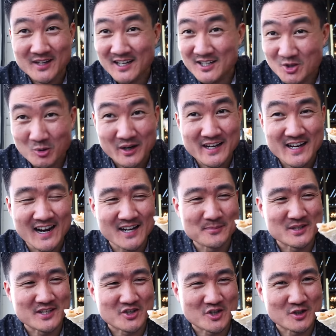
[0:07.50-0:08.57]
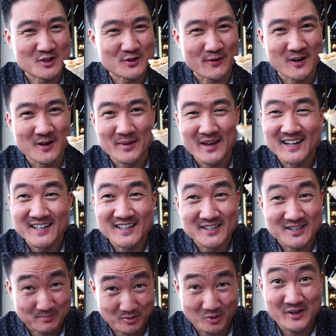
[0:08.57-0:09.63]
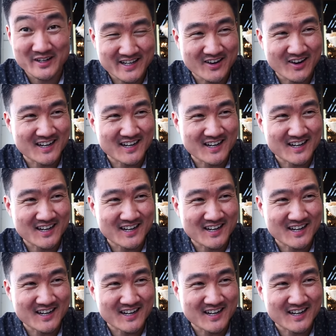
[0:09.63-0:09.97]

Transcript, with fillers: You get 20 items to choose from and it is pretty